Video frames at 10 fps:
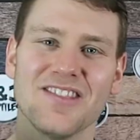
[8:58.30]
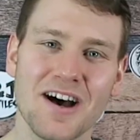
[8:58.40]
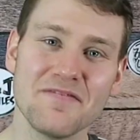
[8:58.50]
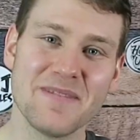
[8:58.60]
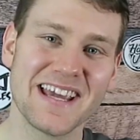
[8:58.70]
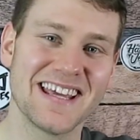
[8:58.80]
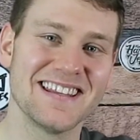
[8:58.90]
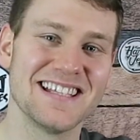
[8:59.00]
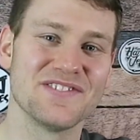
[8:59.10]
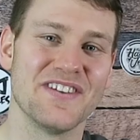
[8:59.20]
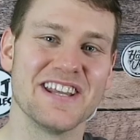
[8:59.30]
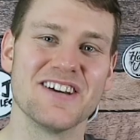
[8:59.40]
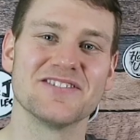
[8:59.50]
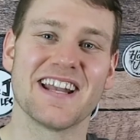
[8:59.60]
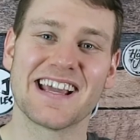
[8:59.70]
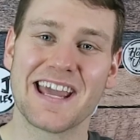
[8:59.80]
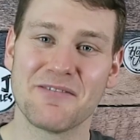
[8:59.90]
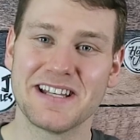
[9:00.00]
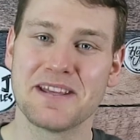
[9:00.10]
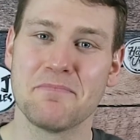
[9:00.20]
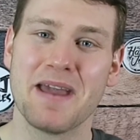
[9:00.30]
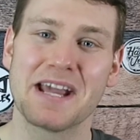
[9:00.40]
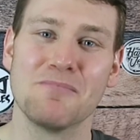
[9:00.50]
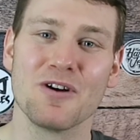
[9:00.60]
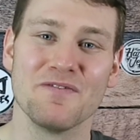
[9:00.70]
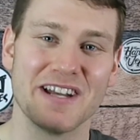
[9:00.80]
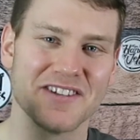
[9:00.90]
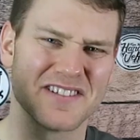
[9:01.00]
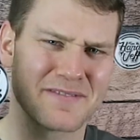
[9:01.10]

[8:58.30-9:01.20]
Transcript: love making these videos, and I can't wait to make more videos,